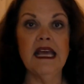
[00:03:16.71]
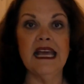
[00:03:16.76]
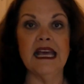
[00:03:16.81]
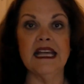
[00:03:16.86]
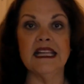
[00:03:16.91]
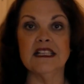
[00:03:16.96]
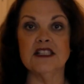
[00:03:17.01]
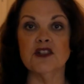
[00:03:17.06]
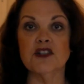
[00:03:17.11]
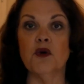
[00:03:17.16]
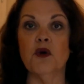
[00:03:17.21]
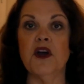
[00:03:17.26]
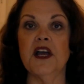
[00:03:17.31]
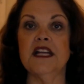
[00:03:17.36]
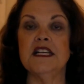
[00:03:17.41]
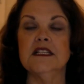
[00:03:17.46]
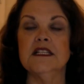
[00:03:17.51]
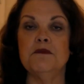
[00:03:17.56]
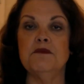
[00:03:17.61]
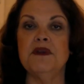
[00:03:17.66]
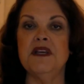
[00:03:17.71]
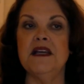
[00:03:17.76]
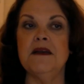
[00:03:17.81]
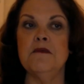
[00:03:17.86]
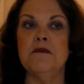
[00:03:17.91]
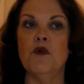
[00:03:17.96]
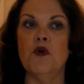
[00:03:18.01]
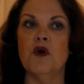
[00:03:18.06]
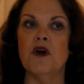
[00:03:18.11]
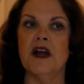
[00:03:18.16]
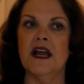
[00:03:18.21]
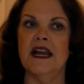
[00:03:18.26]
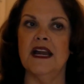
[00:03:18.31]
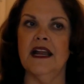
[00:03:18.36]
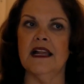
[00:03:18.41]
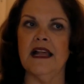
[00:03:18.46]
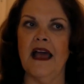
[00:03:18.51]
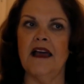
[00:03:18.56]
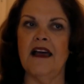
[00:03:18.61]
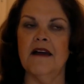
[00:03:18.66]
it's going to be more, and
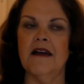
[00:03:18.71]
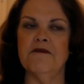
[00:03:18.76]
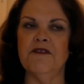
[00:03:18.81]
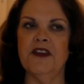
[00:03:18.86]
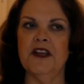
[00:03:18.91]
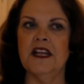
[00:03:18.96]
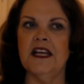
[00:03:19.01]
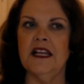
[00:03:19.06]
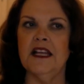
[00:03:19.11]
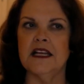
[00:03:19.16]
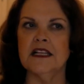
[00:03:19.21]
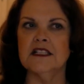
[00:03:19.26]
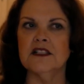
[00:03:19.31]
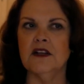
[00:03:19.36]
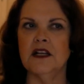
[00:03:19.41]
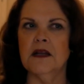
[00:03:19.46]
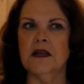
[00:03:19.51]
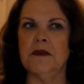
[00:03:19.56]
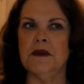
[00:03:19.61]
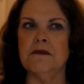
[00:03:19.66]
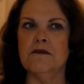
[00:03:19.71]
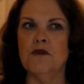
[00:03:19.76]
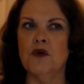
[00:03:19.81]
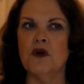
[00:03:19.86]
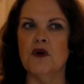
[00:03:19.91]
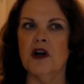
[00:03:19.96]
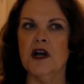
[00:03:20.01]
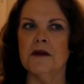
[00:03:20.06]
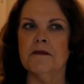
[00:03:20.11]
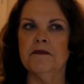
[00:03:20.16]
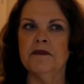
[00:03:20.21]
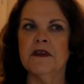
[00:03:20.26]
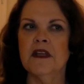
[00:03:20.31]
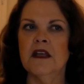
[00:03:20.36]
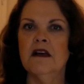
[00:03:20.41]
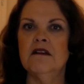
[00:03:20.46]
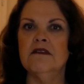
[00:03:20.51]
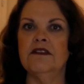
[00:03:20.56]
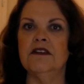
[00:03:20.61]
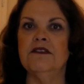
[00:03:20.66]
I'm feeling like it's going to be more
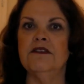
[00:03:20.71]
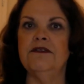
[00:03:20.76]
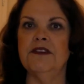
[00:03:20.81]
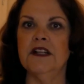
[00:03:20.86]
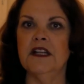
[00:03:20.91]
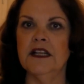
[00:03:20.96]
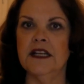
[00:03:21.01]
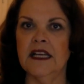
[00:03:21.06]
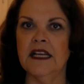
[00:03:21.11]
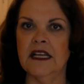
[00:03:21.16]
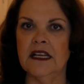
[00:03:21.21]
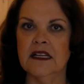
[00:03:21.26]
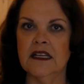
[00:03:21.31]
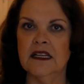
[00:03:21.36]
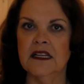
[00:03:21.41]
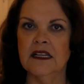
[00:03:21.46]
fulfilling.